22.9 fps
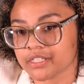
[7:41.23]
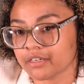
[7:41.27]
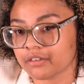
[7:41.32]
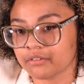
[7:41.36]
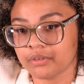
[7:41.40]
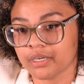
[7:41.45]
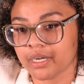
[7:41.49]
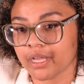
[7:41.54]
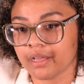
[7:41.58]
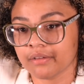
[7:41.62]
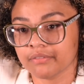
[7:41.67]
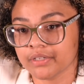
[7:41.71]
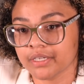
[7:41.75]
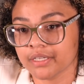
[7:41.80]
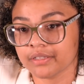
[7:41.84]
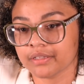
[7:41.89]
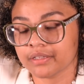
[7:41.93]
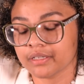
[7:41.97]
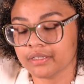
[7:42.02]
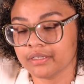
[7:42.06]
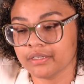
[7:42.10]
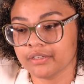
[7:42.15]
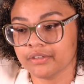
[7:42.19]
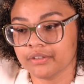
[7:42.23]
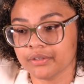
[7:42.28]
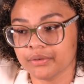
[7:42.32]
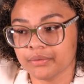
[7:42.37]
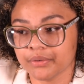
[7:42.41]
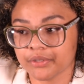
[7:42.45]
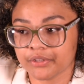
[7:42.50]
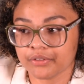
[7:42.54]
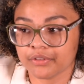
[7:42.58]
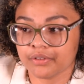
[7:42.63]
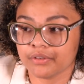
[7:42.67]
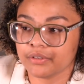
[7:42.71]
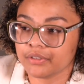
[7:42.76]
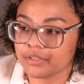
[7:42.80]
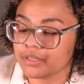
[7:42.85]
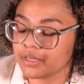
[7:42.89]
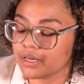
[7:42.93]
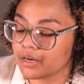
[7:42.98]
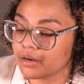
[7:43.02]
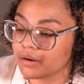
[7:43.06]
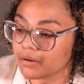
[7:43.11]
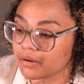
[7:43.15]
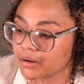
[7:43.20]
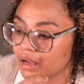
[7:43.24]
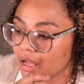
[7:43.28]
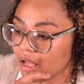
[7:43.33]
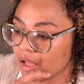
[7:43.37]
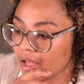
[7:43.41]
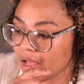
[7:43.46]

I don't want to have anything to do with you, you know.